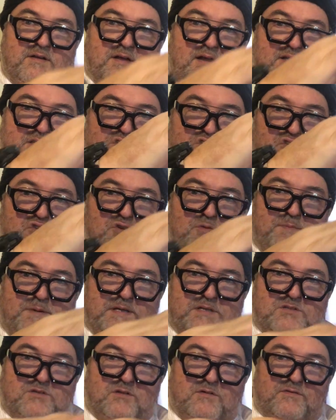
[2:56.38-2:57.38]
scooping,
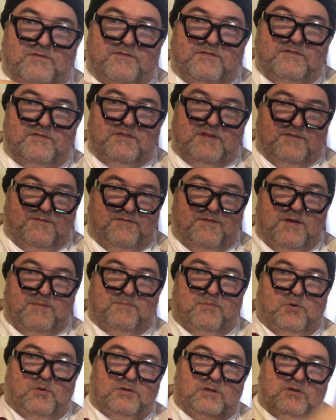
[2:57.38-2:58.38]
sort of the
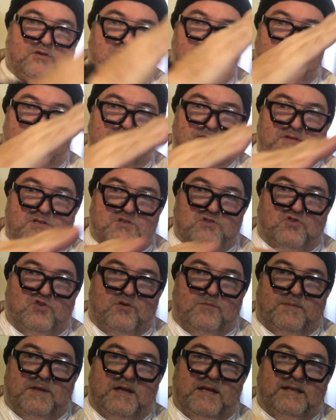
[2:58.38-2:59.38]
fretboard, a little bit of a
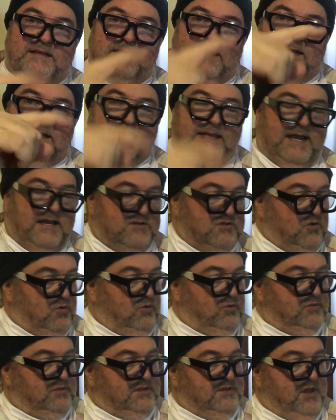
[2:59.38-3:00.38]
scoop that allows
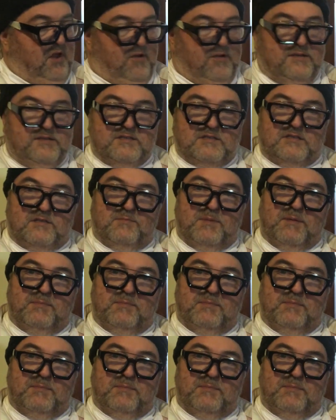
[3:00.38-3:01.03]
all the notes to be